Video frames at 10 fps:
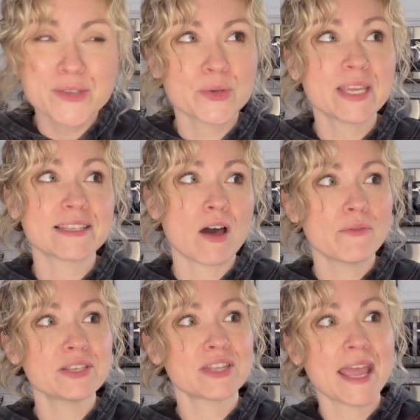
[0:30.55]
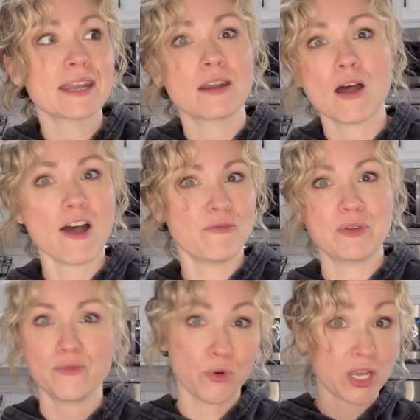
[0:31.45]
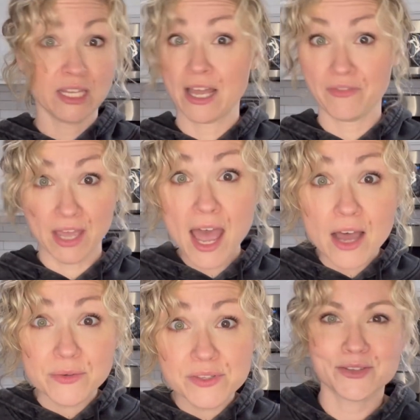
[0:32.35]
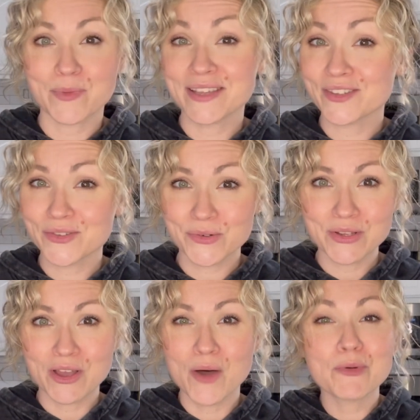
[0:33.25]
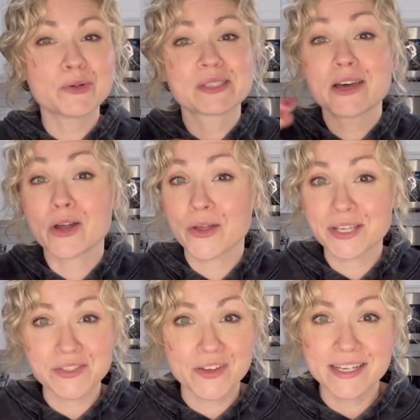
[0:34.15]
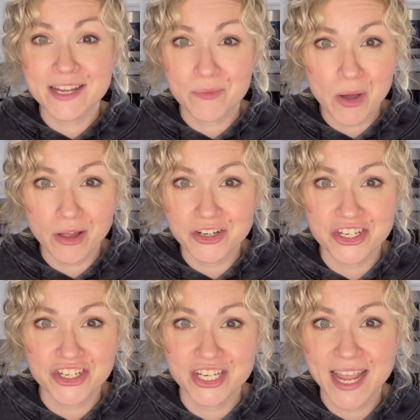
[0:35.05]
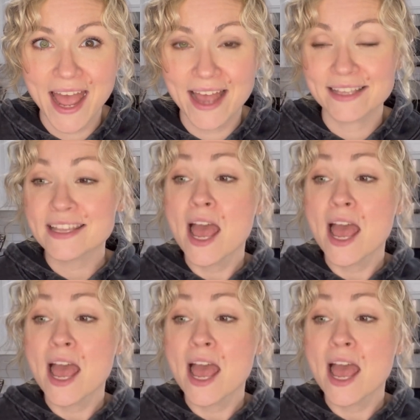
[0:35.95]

So he's always taken it off before he left the house. So my sister-in-law pulls out all these fun nail polishes she has.